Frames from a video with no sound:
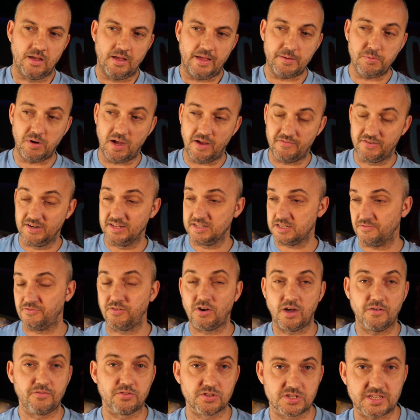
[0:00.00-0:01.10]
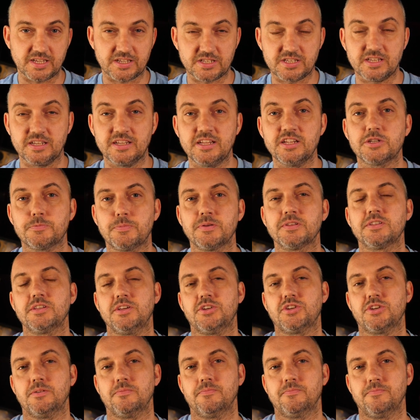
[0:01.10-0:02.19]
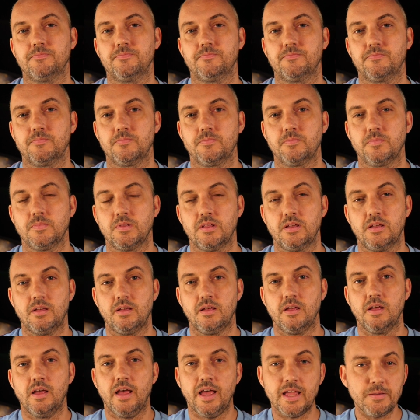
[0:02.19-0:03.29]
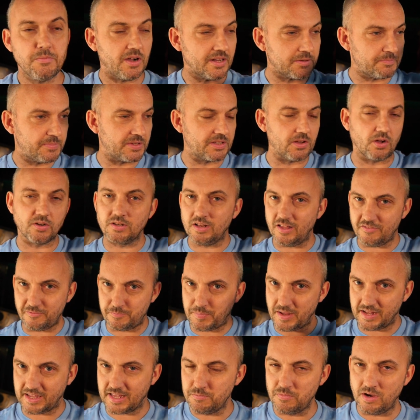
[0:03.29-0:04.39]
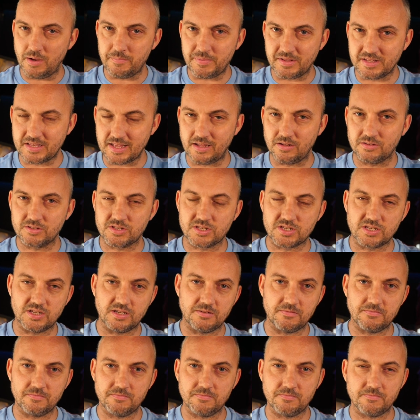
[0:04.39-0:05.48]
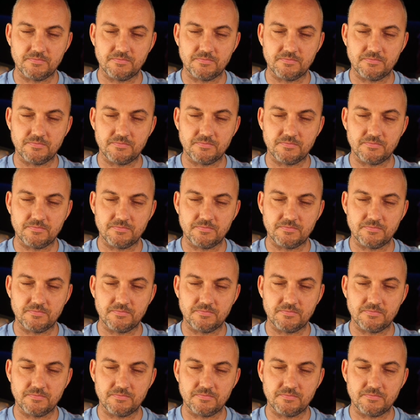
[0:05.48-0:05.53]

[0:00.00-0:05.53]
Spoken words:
He might have a list of five or six in each position. He might be on left back. He might be down to